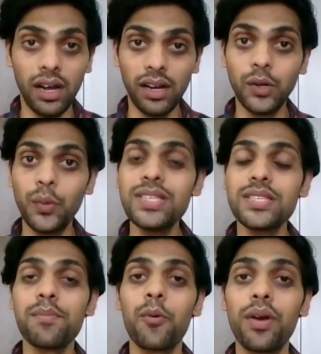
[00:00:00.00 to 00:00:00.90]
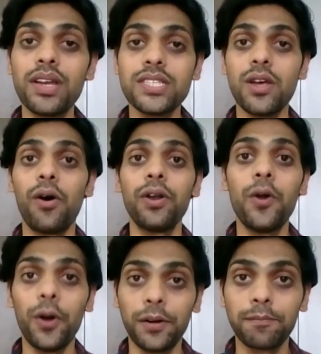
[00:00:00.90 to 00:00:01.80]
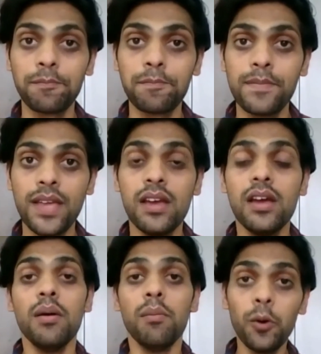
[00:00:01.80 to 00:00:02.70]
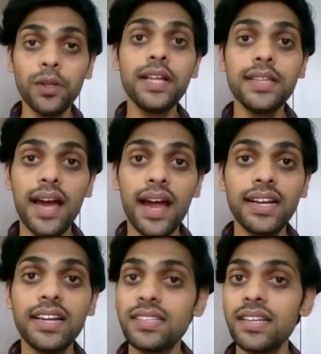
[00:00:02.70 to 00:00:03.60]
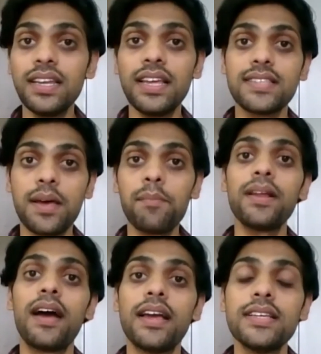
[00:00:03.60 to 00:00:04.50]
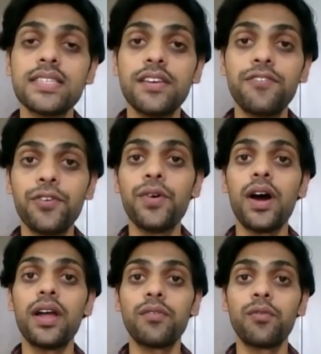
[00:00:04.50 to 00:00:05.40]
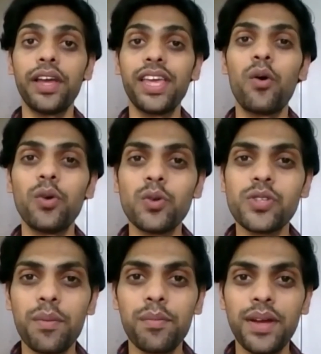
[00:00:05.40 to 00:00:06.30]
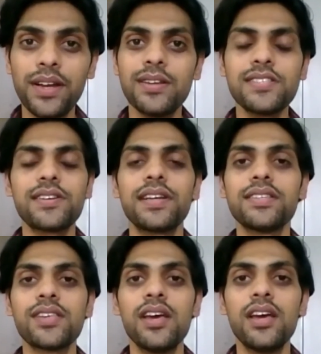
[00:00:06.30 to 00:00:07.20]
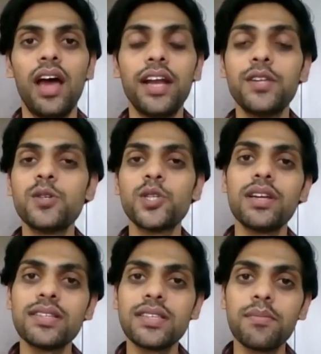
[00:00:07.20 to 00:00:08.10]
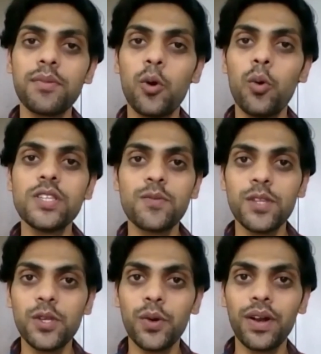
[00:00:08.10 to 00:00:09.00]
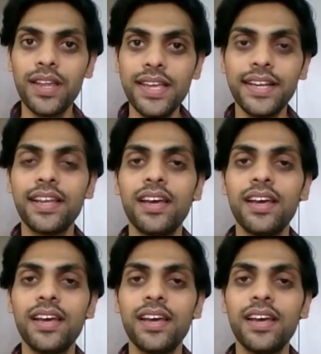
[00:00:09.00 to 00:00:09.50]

doing some progress or not. More than that, let's take an example, guys. If you are working onto some industries and you share some goals with your lead,